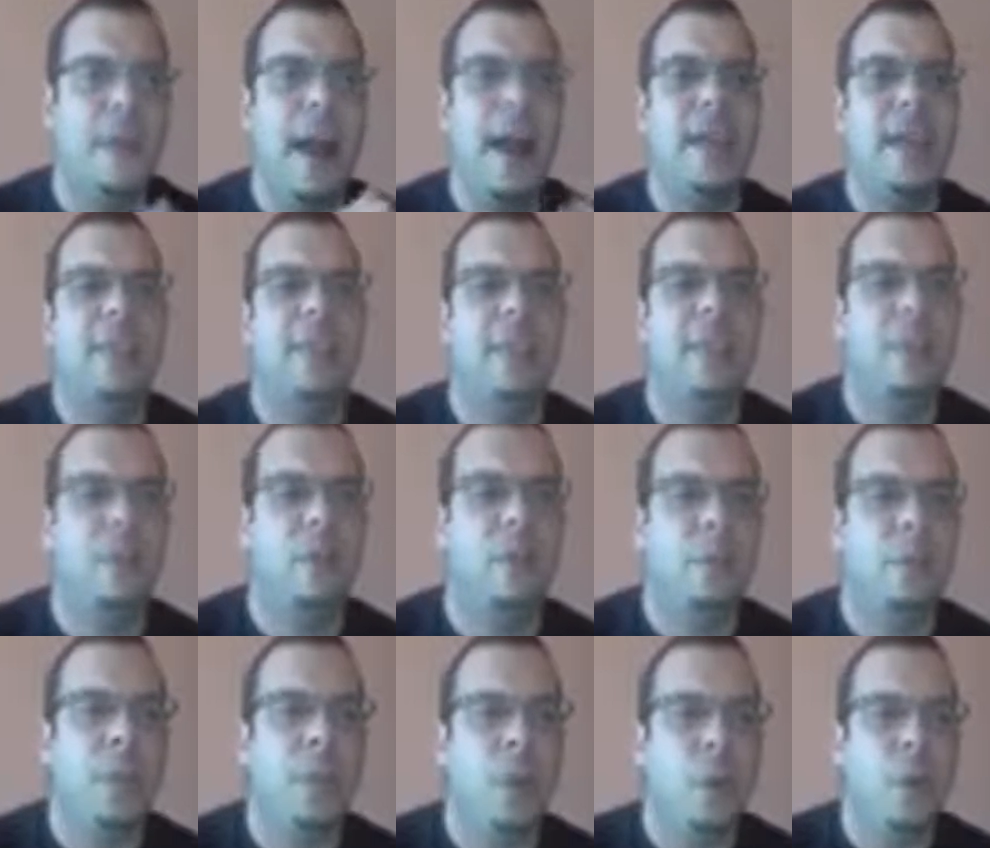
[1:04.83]

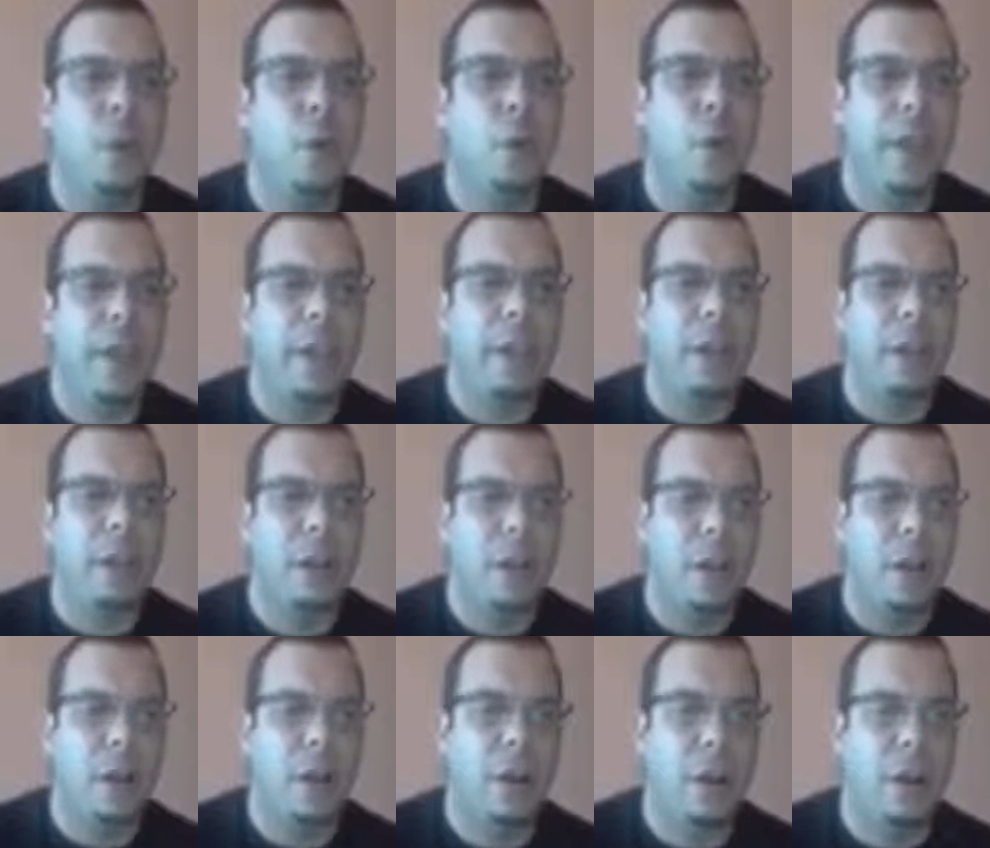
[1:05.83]
provide you
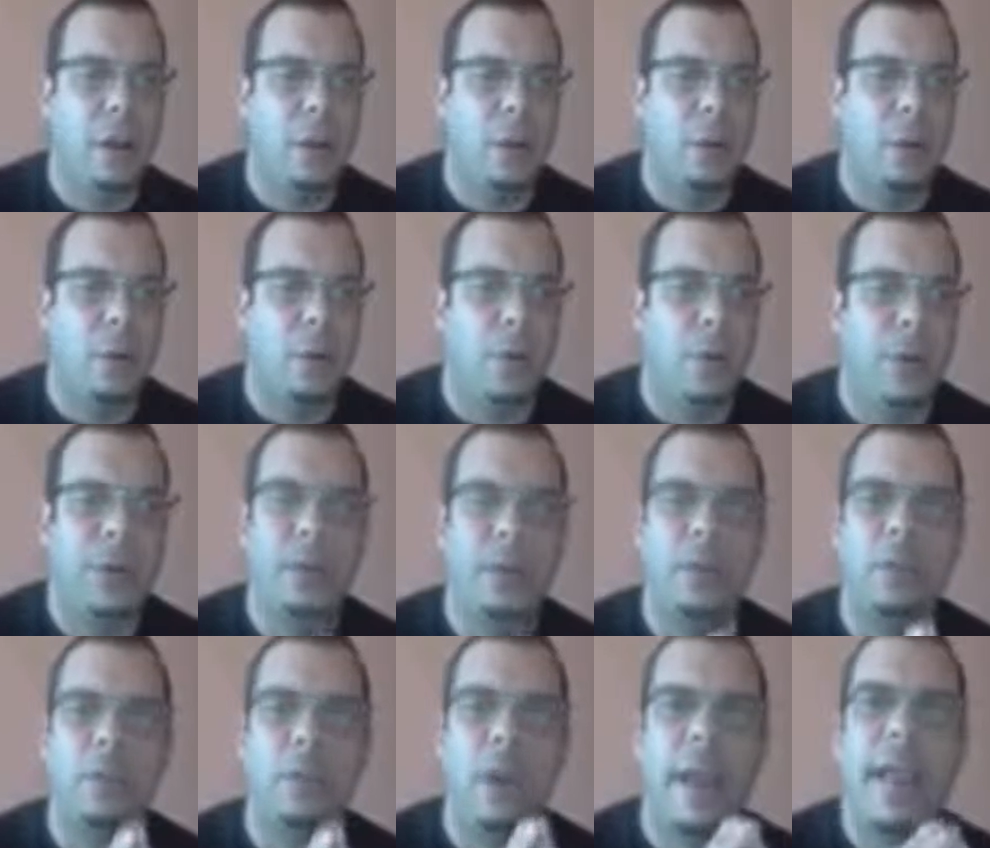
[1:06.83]
with
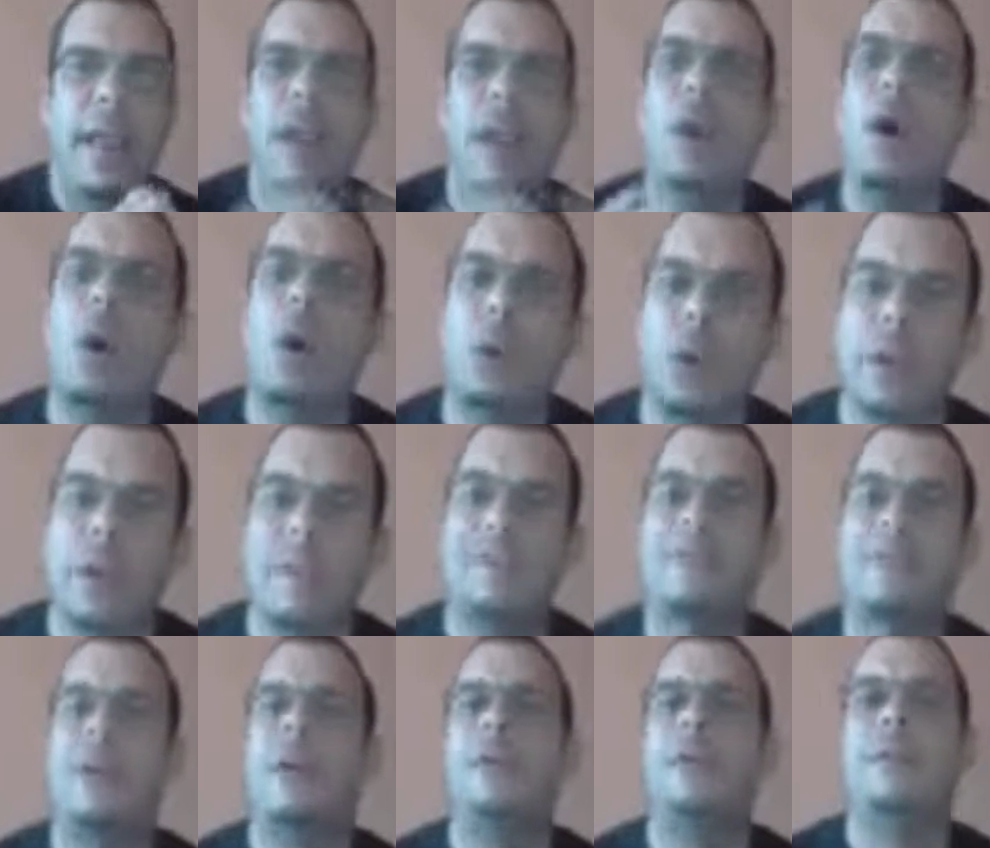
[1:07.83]
what I
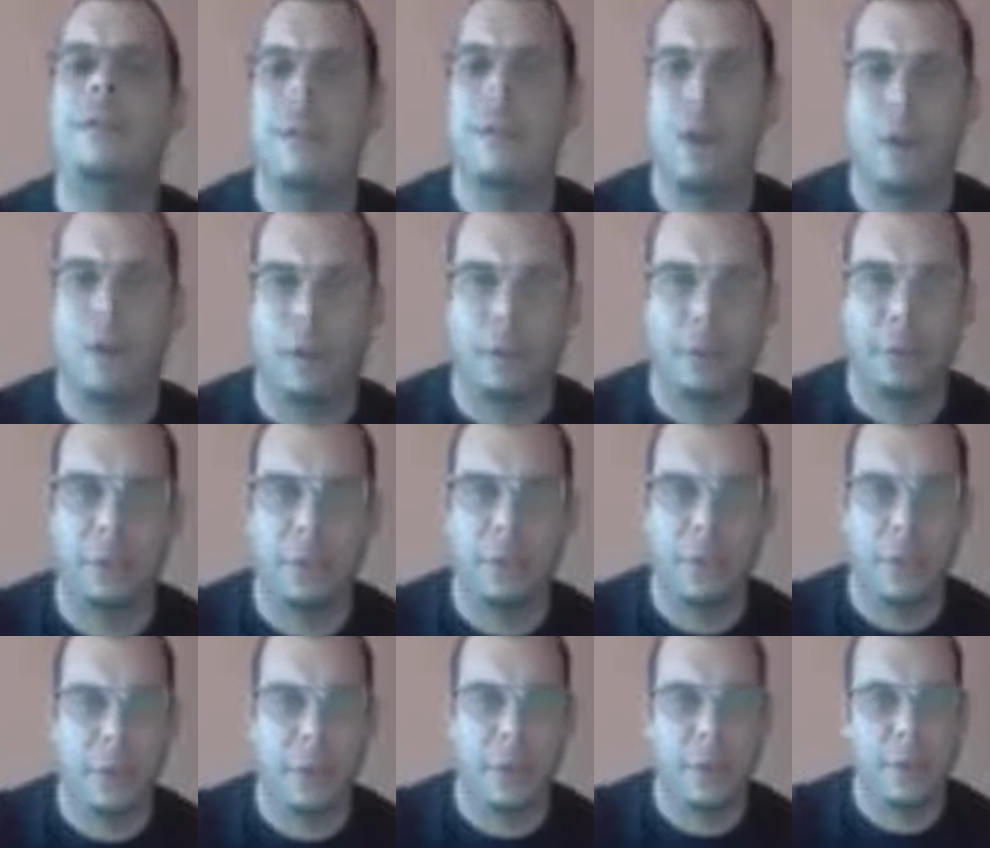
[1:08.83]
call default
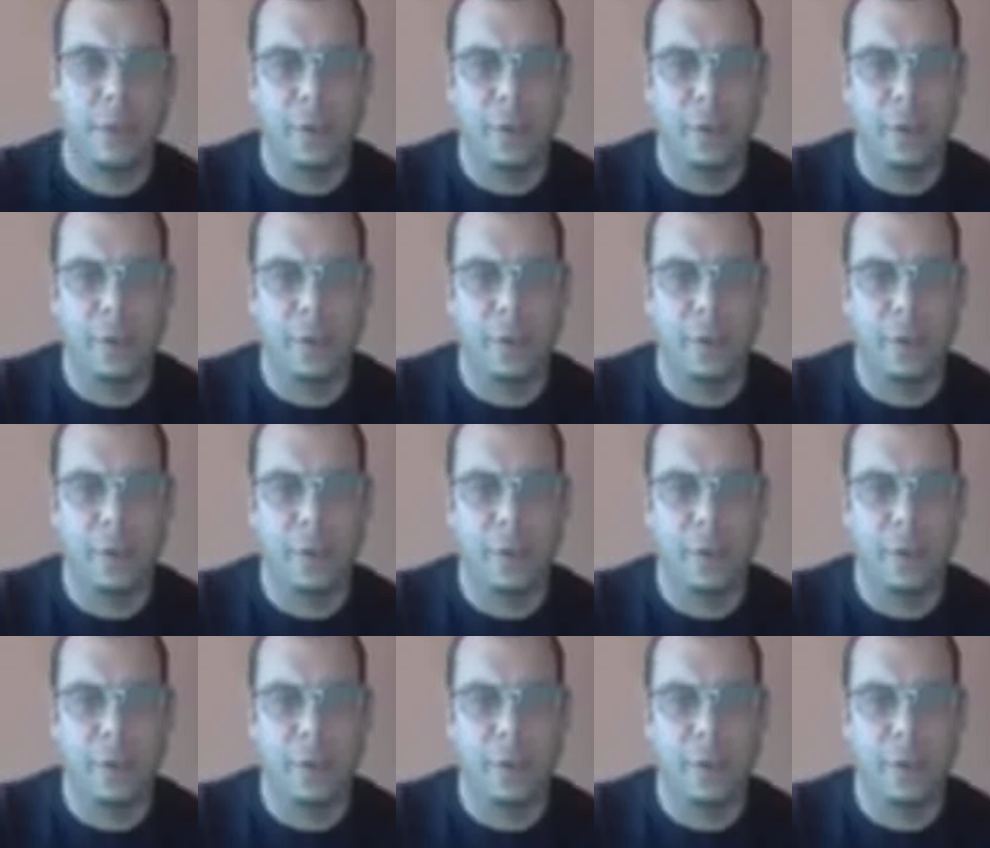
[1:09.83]
funnels.